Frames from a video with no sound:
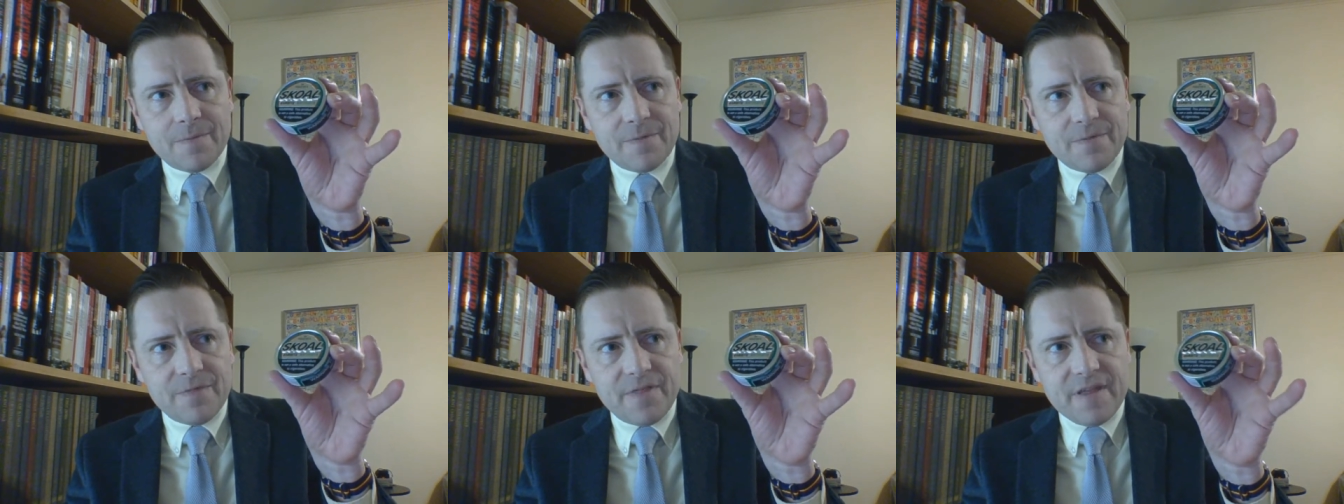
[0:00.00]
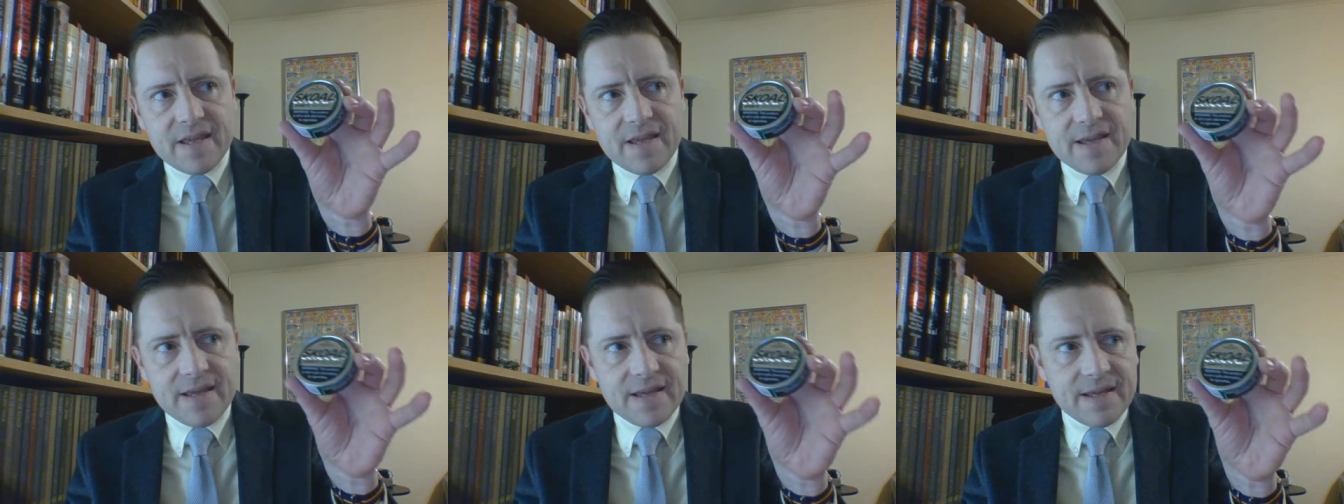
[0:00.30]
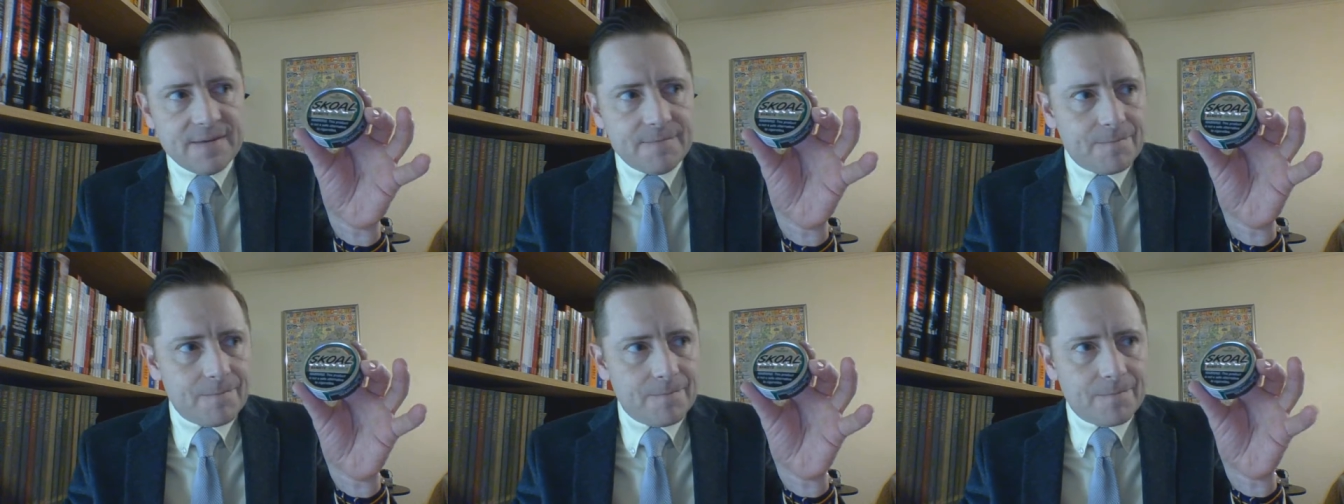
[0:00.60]
the
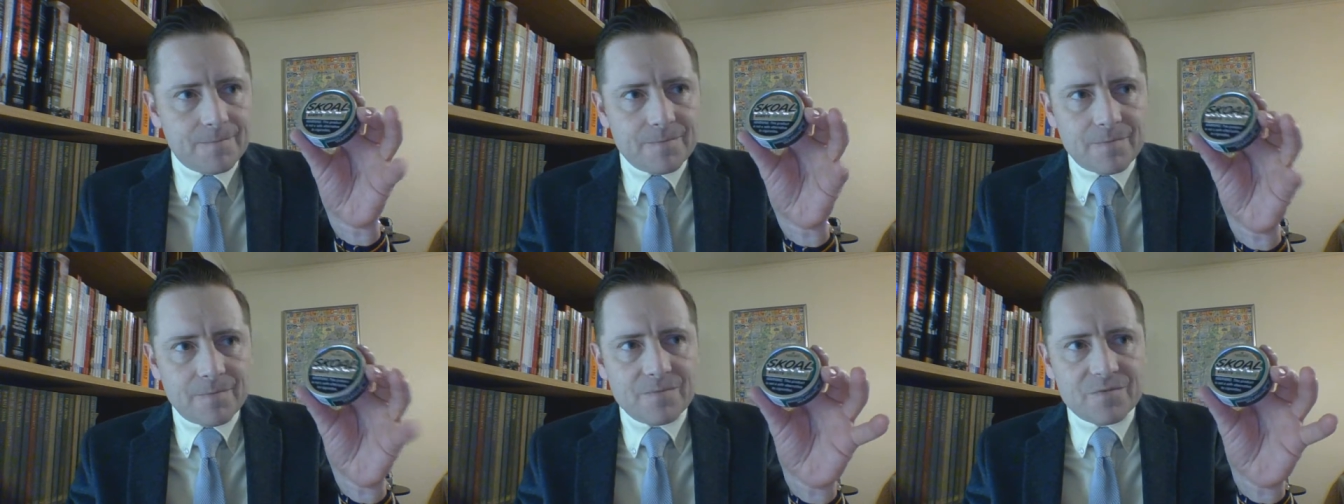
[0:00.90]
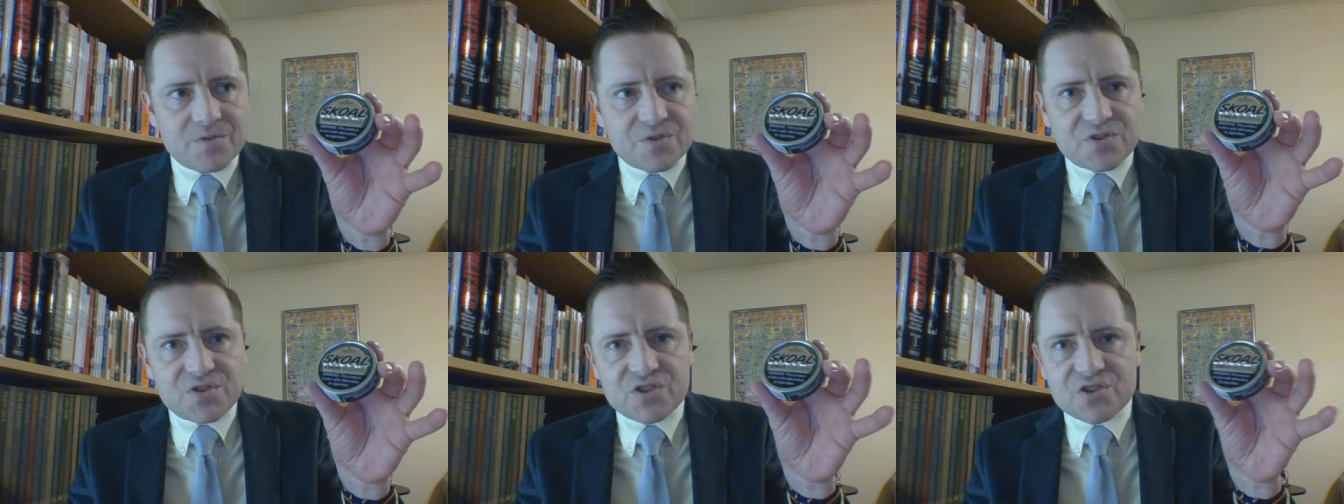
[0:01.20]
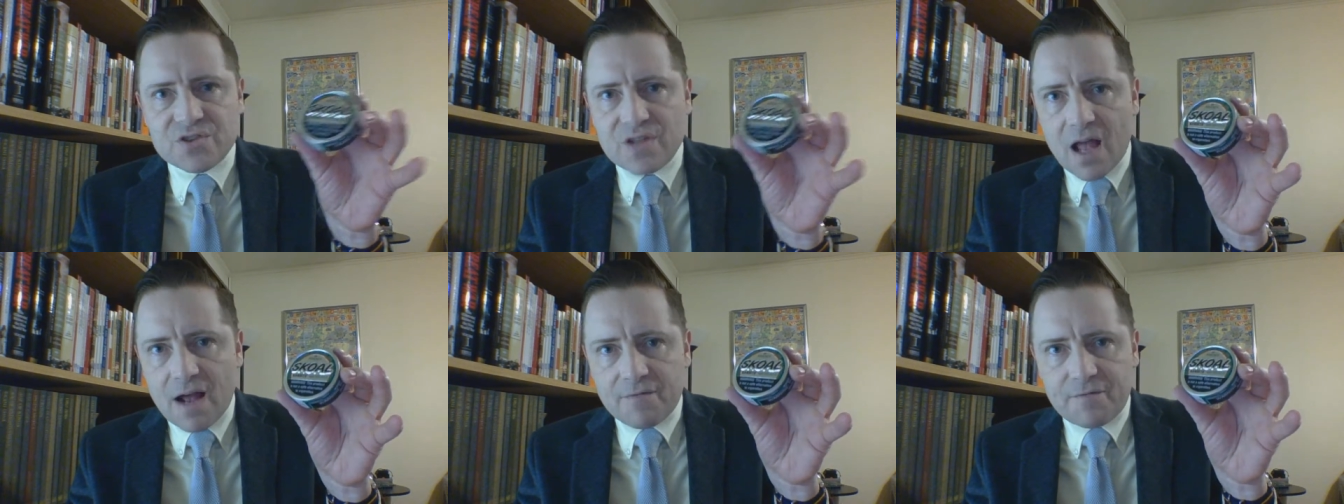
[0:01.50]

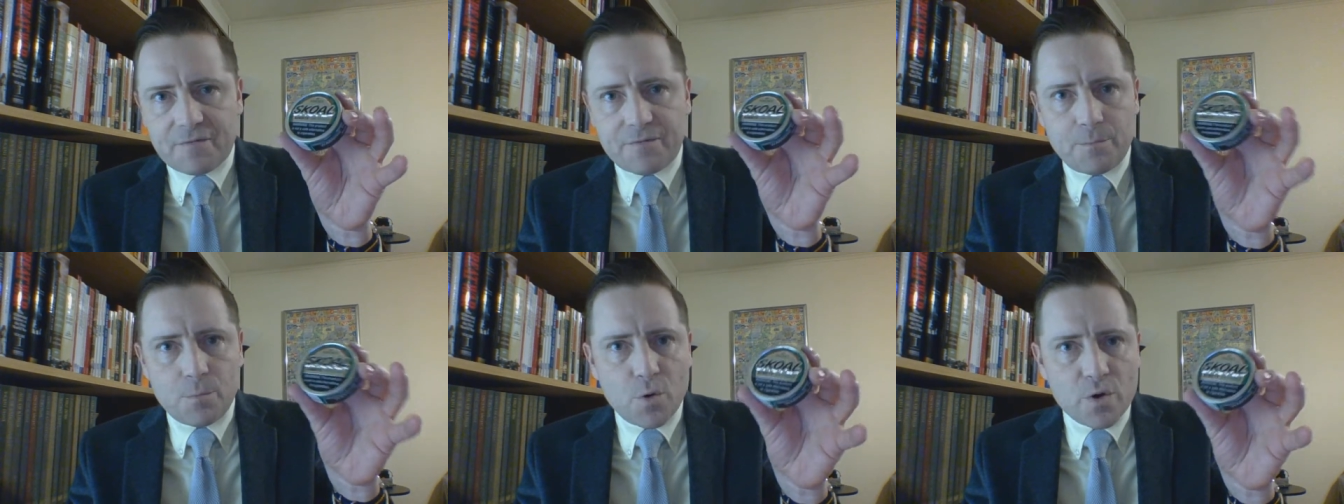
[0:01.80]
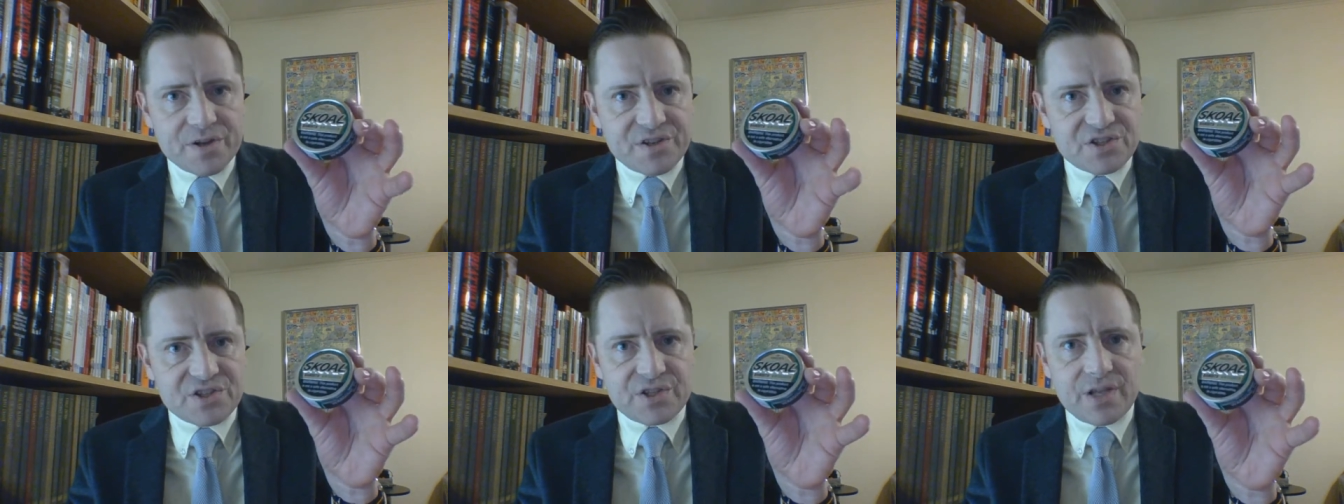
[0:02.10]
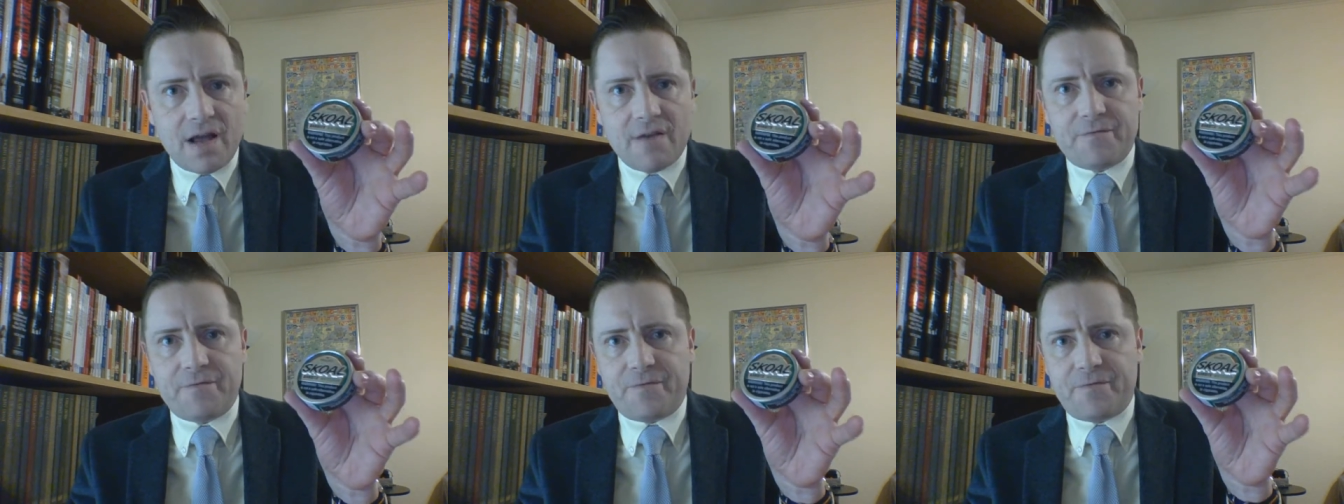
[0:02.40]
snuff, moist
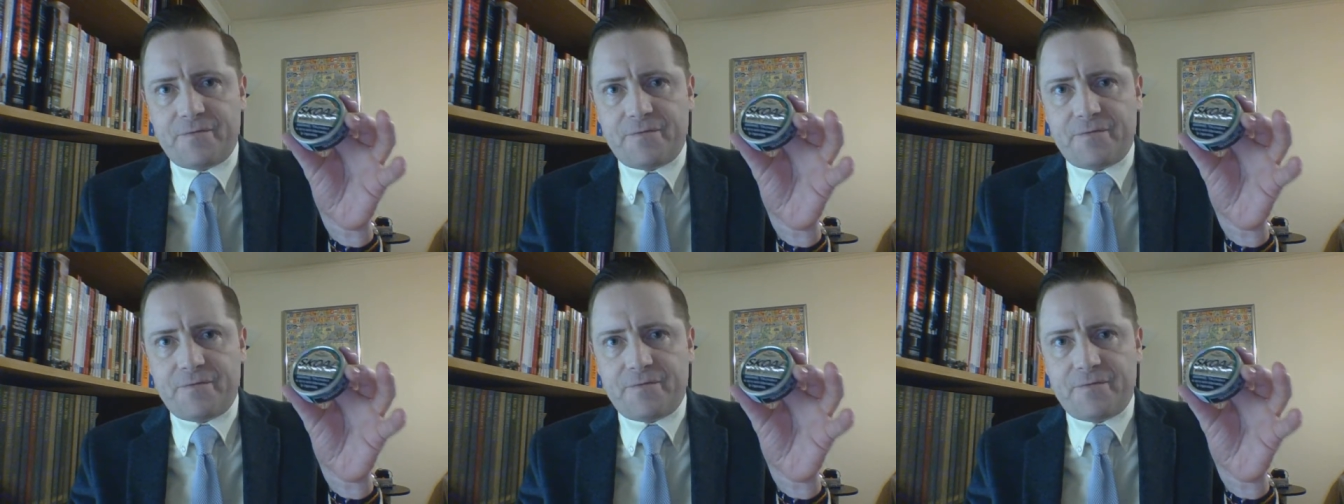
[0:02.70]
snuff